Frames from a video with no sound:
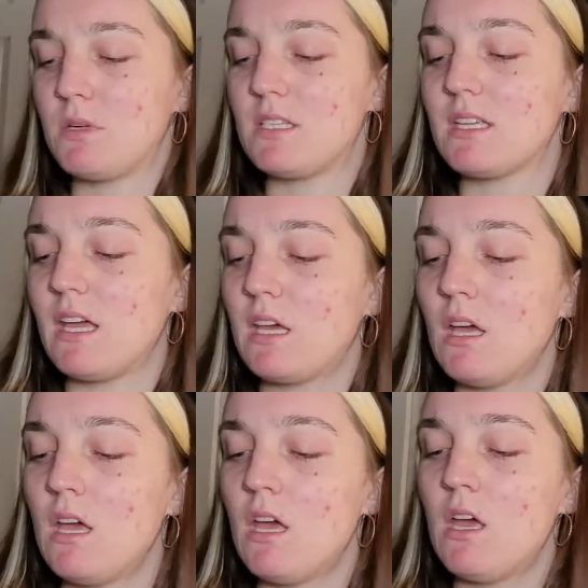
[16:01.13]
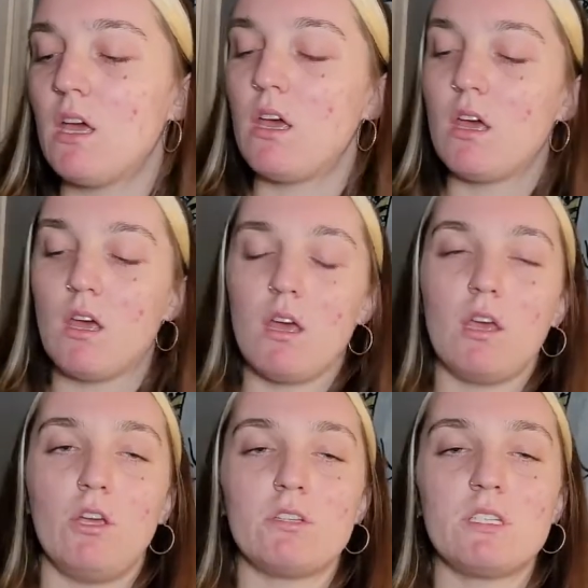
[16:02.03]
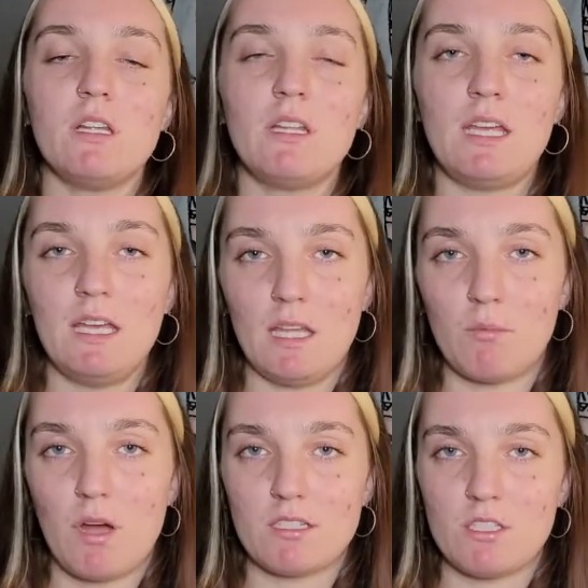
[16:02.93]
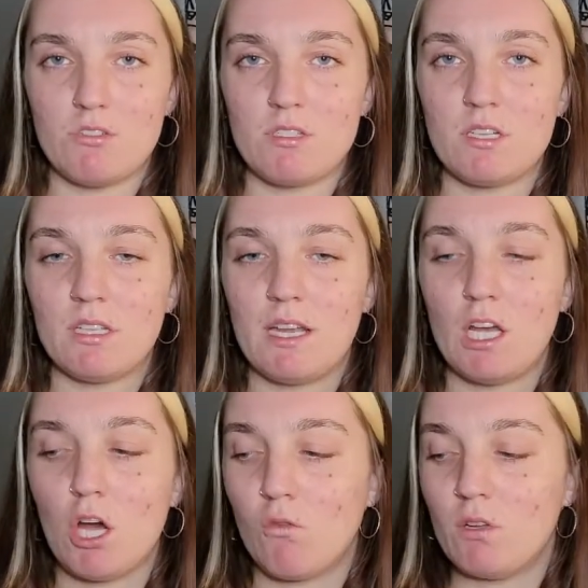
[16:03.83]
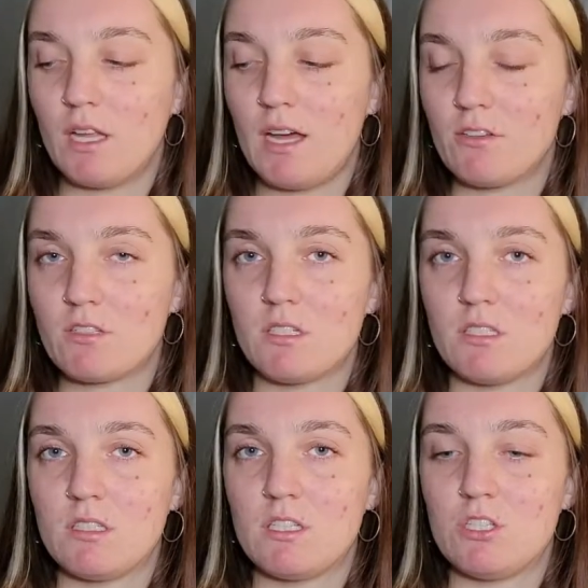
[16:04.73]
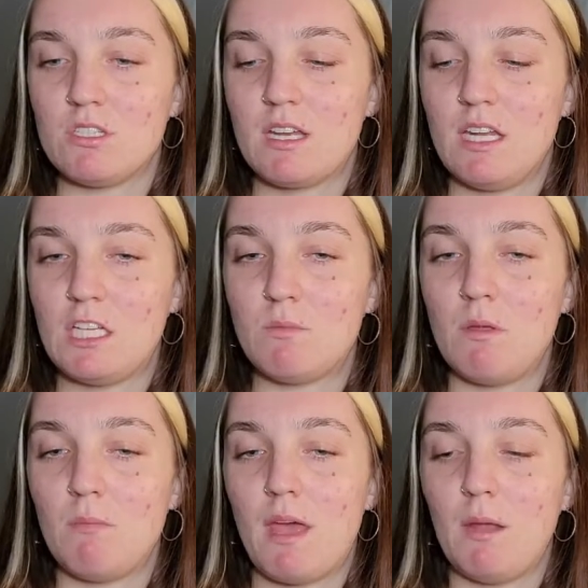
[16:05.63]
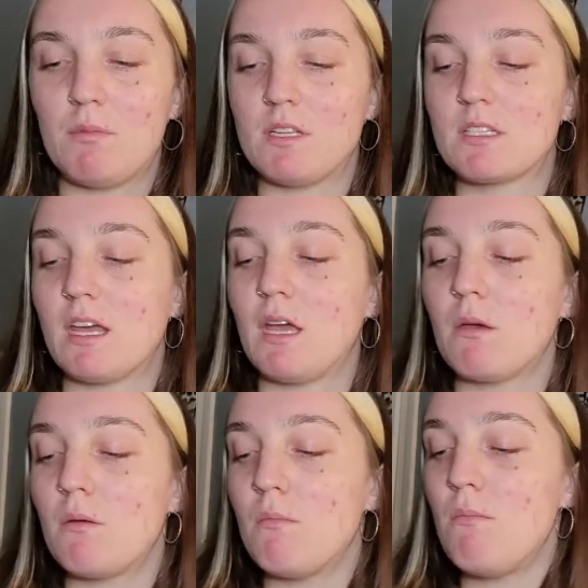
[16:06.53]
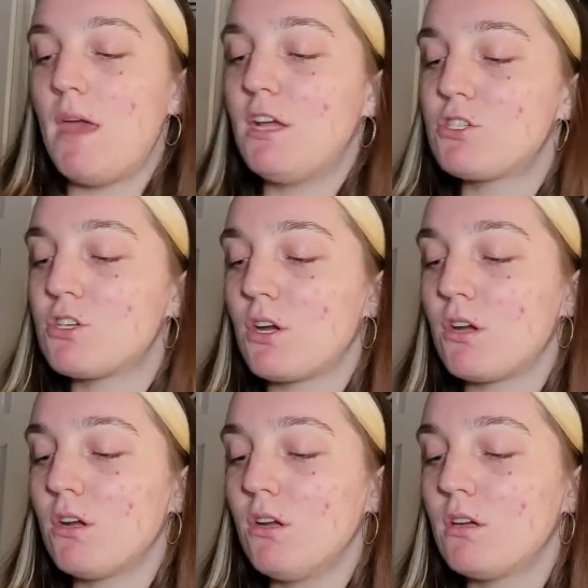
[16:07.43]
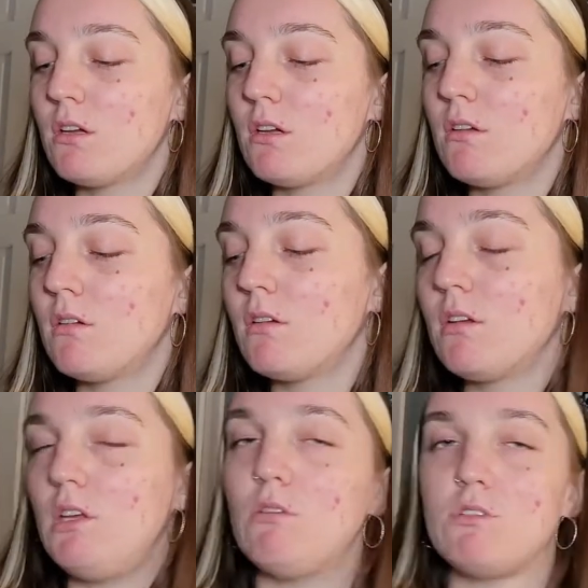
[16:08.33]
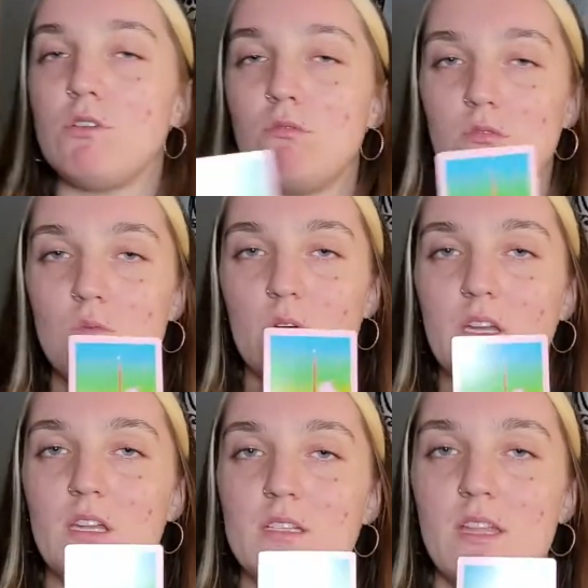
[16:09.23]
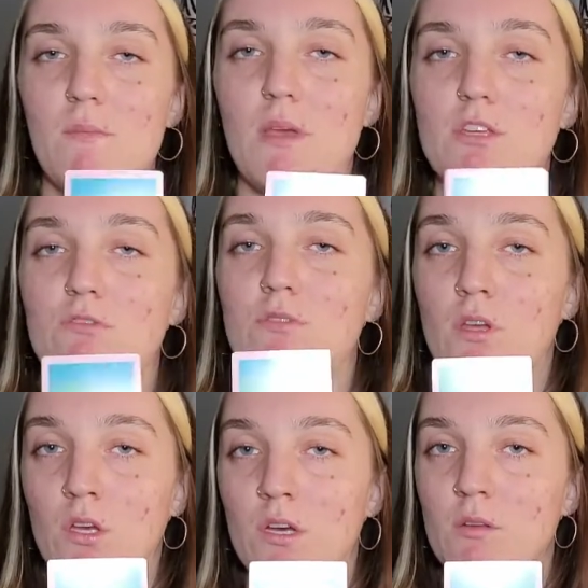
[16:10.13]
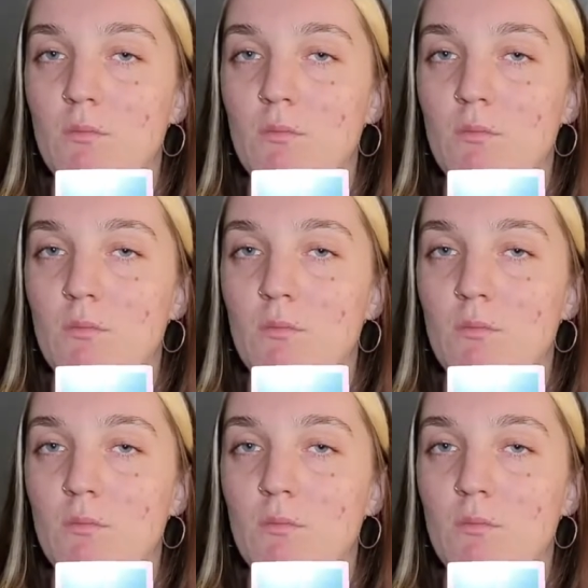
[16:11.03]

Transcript: But it's like, you're still in the healing process. You're still letting go of a lot. There's still decisions that need to be made, but it's like, make sure you choose what it is that makes you feel good.